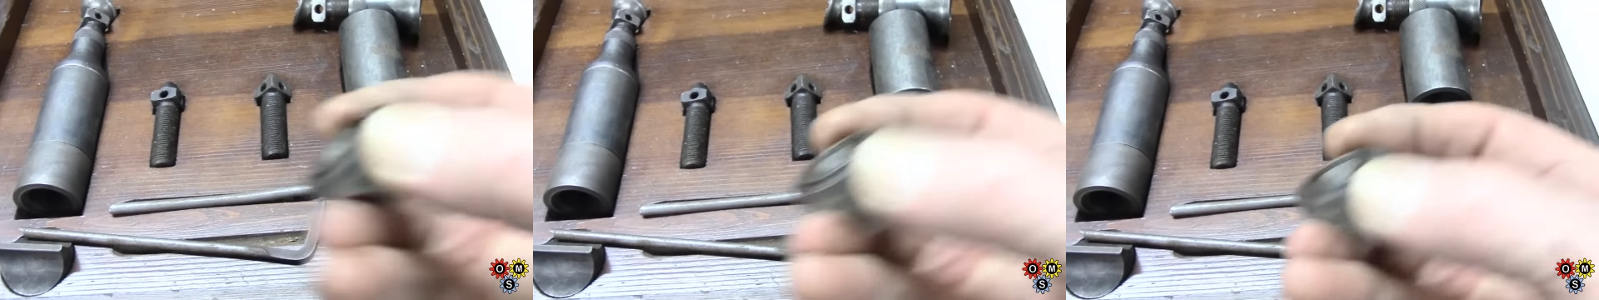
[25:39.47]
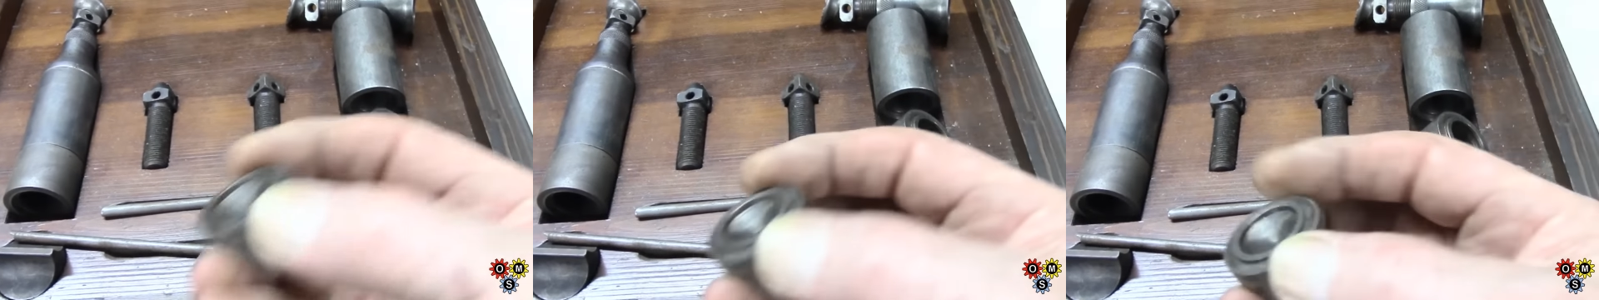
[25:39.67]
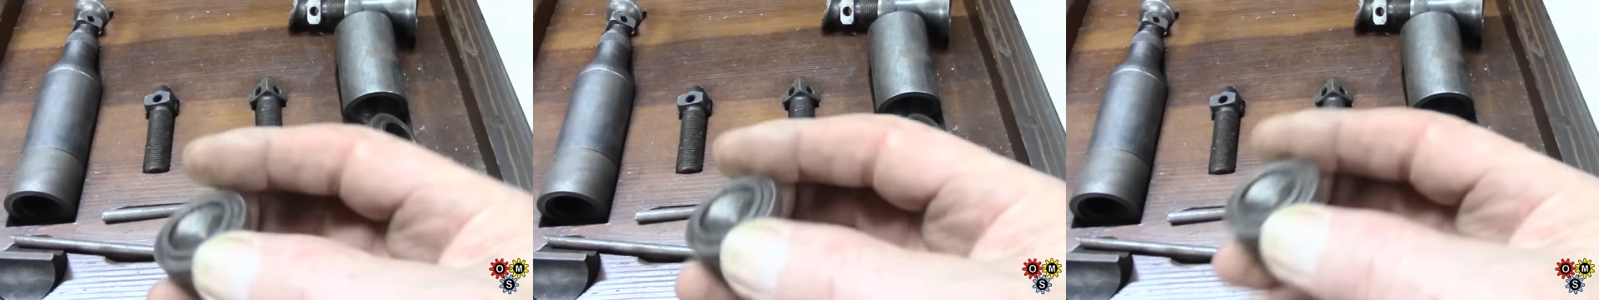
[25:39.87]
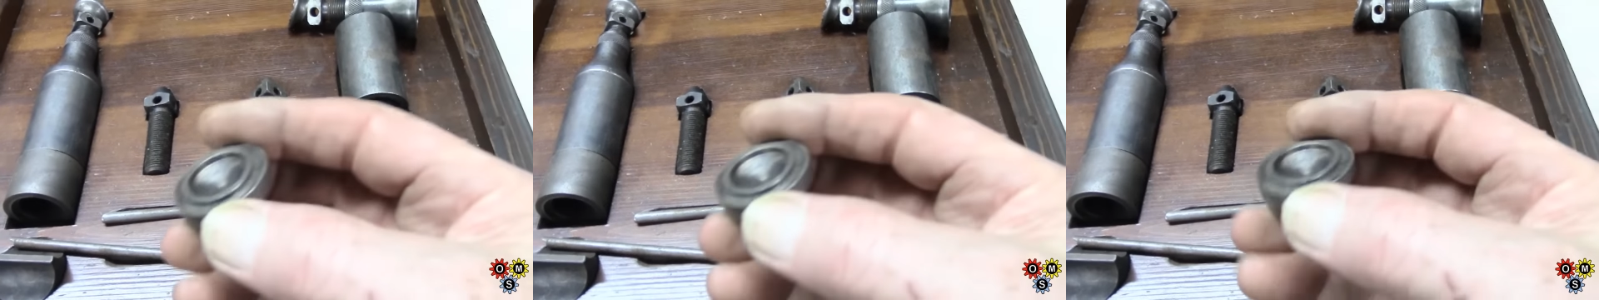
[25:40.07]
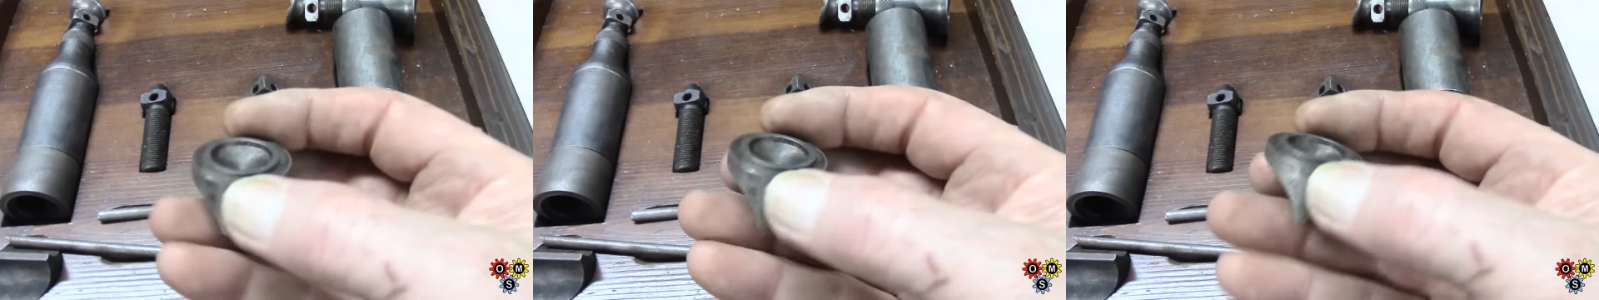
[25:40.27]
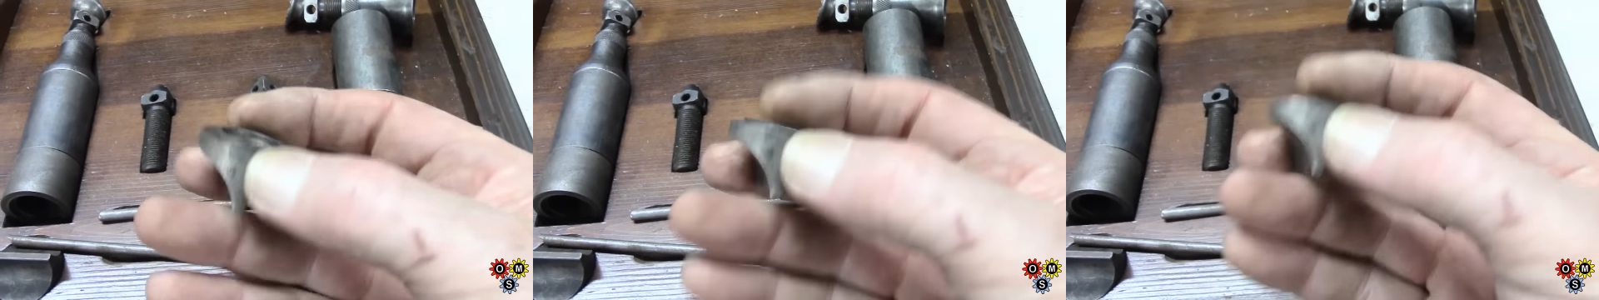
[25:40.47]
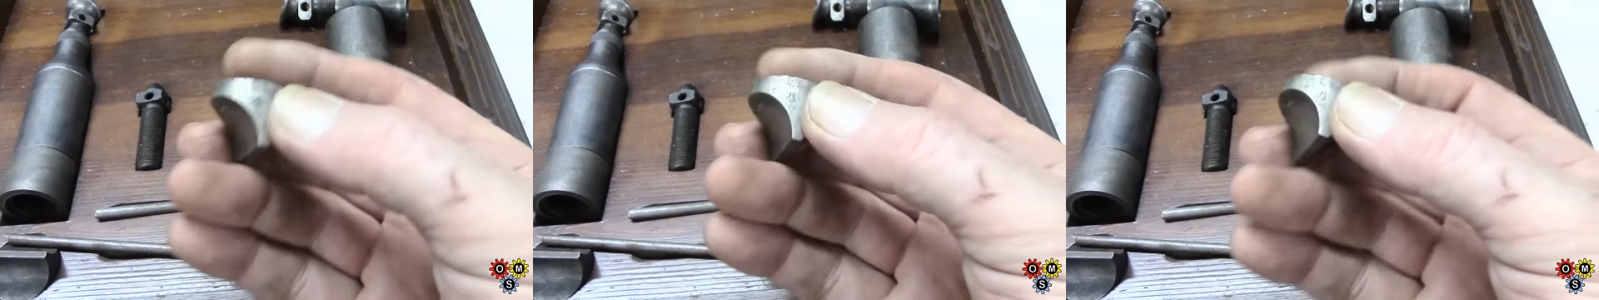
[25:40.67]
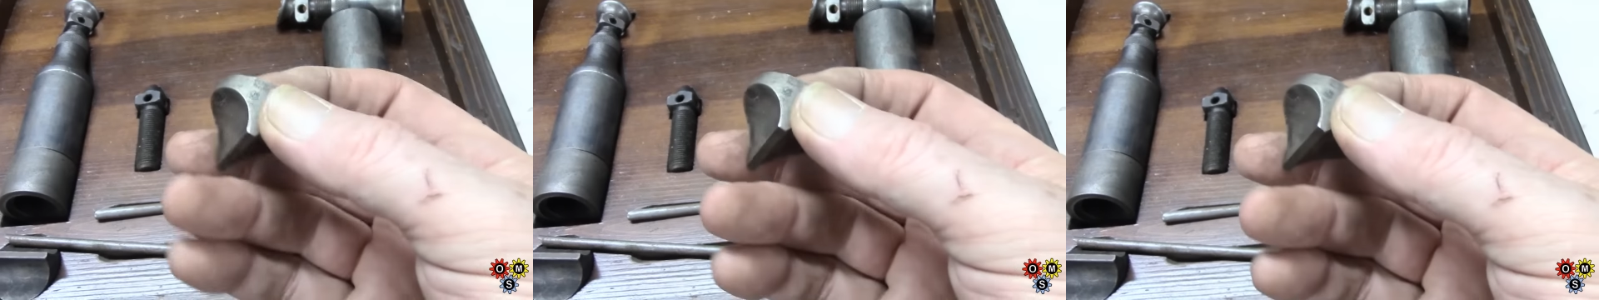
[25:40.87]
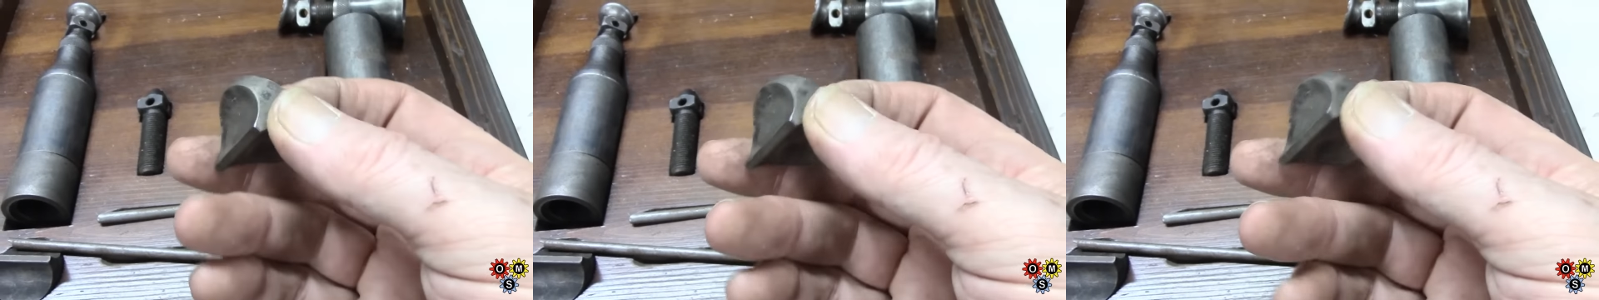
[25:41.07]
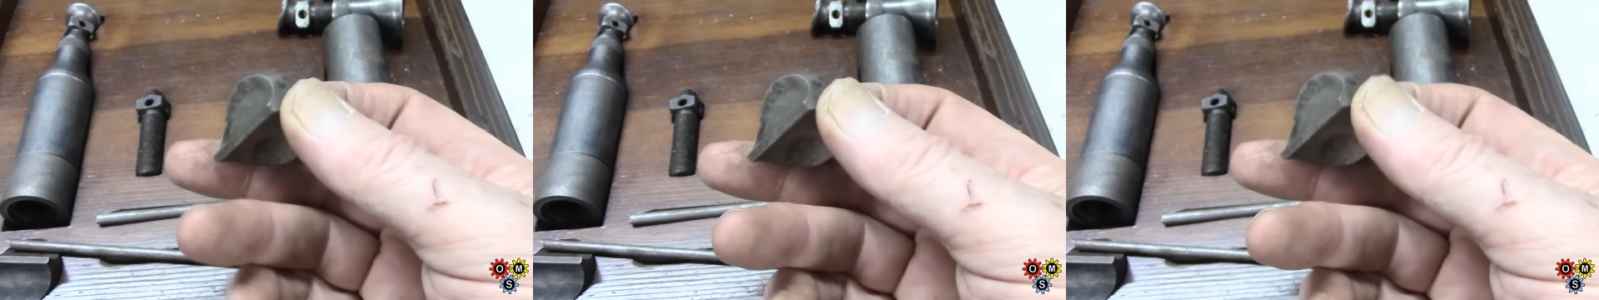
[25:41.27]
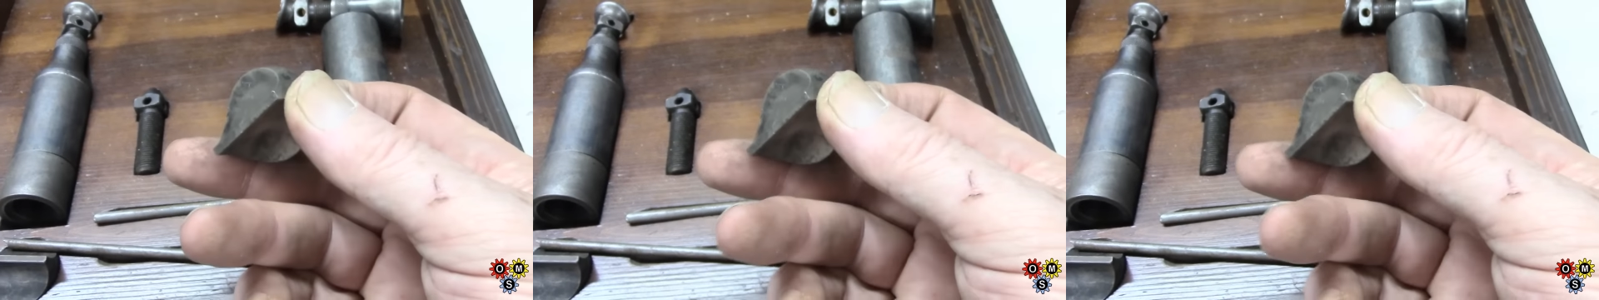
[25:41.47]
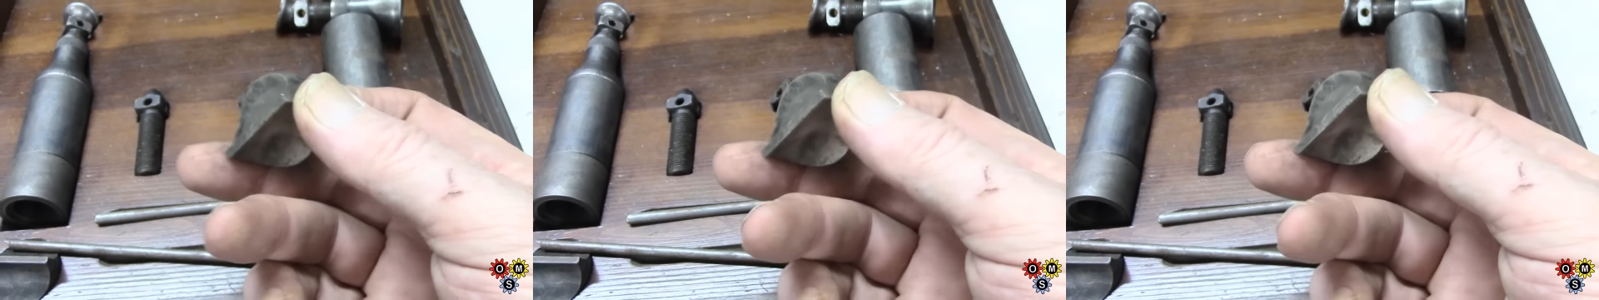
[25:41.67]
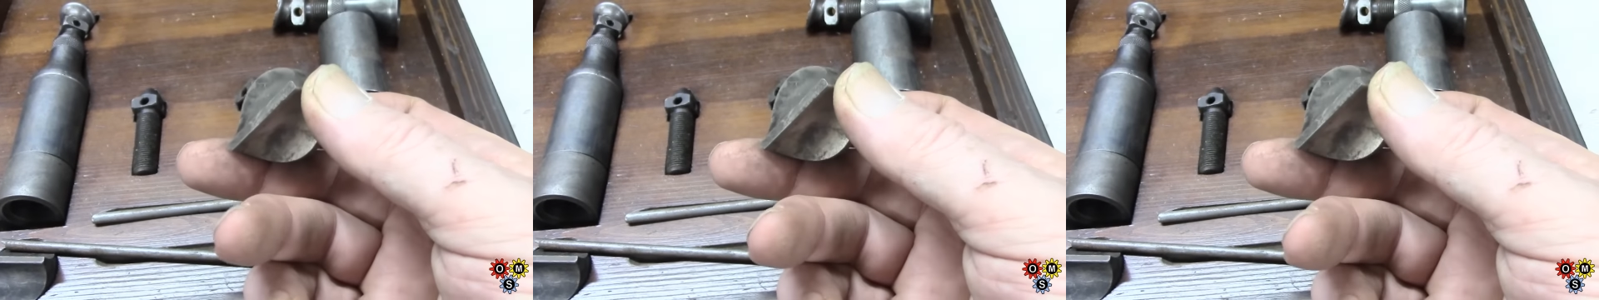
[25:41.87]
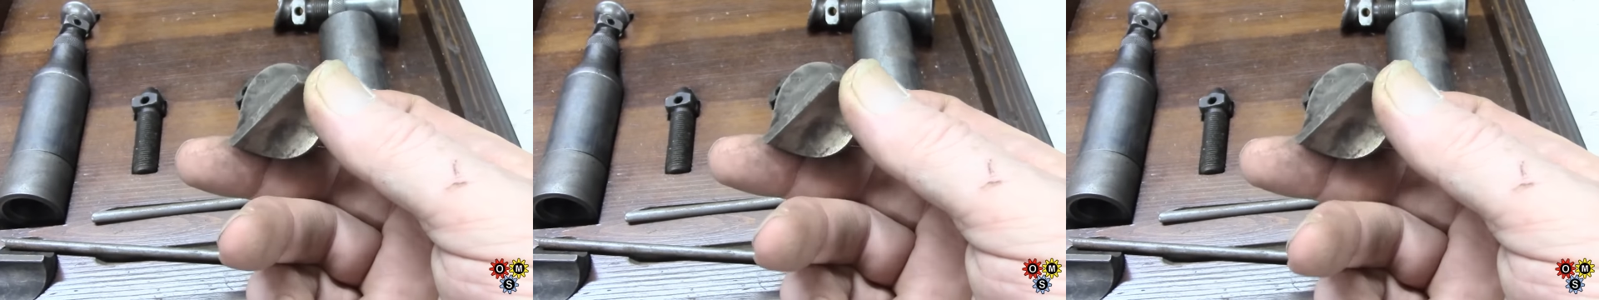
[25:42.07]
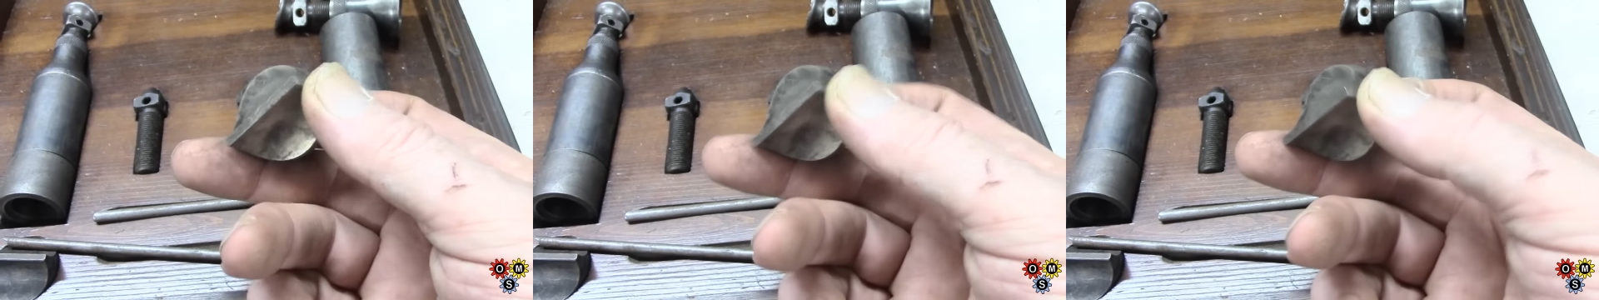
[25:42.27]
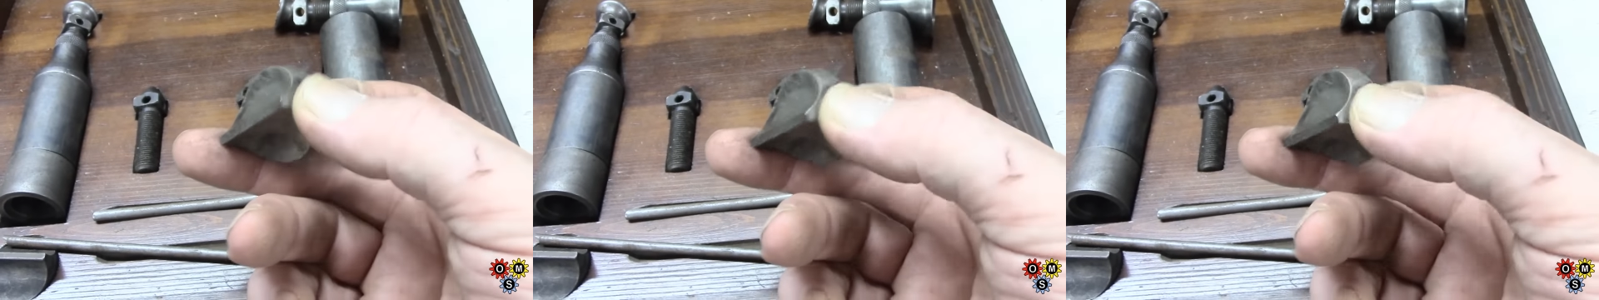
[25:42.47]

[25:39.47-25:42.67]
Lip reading: Nobody's mouth can be seen.